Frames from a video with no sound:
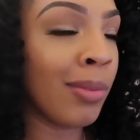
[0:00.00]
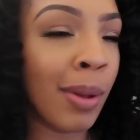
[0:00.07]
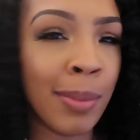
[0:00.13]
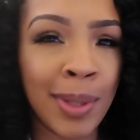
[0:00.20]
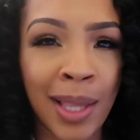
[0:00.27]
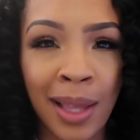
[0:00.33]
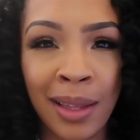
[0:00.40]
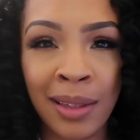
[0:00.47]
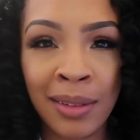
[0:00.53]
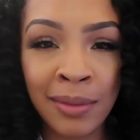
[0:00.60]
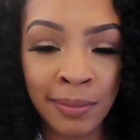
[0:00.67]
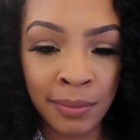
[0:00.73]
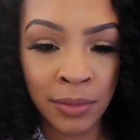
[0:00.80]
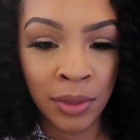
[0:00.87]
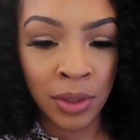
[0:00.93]
maybe like
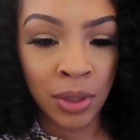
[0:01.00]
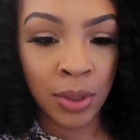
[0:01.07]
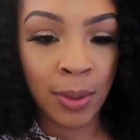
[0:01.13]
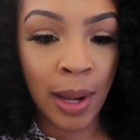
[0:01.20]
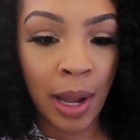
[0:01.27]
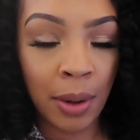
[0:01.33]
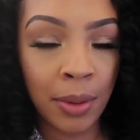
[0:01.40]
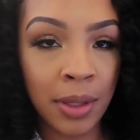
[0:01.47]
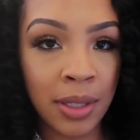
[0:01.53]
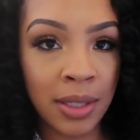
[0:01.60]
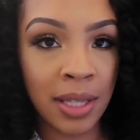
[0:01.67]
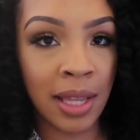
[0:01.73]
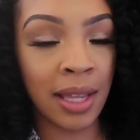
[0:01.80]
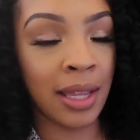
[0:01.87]
two hours.